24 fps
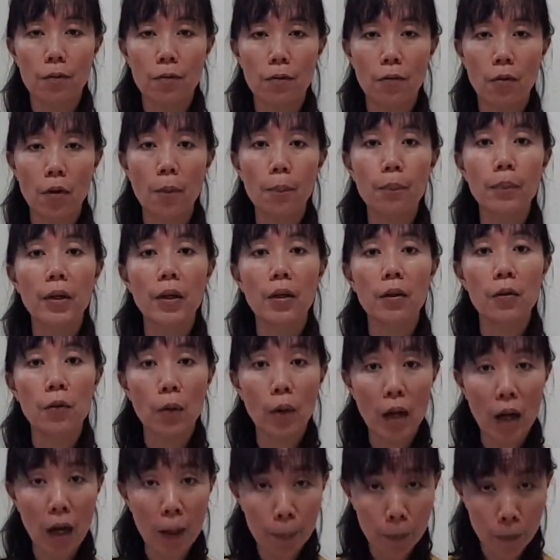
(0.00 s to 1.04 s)
from the
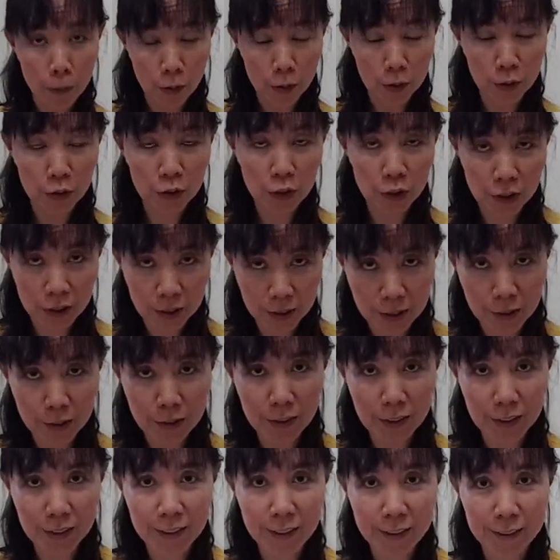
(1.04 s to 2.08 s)
yoga postures
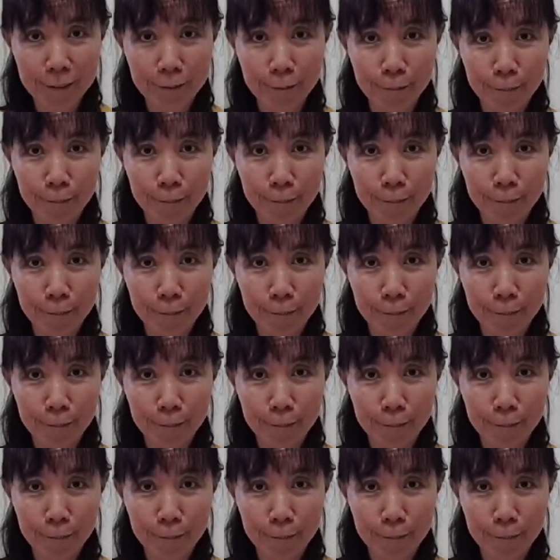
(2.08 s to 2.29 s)
already.